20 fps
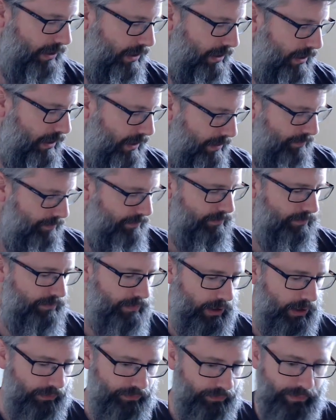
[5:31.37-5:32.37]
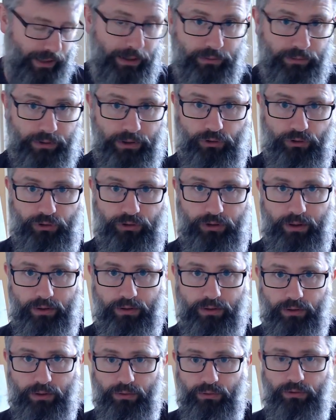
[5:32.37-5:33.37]
I'm going to show
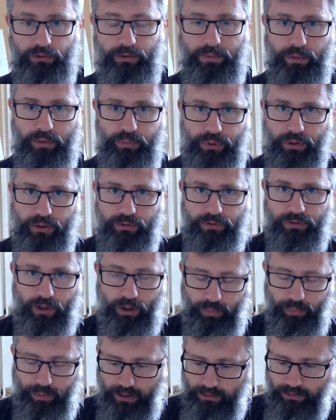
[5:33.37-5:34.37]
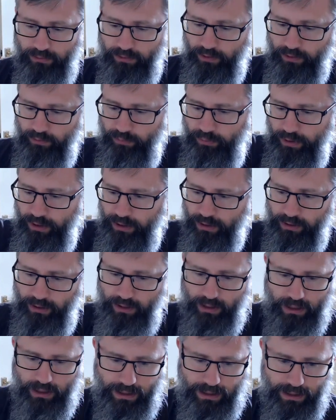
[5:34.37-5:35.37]
you some of the proof copies I've
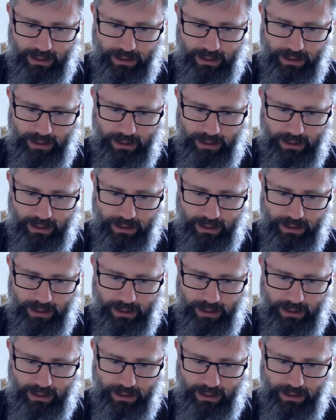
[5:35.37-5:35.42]
been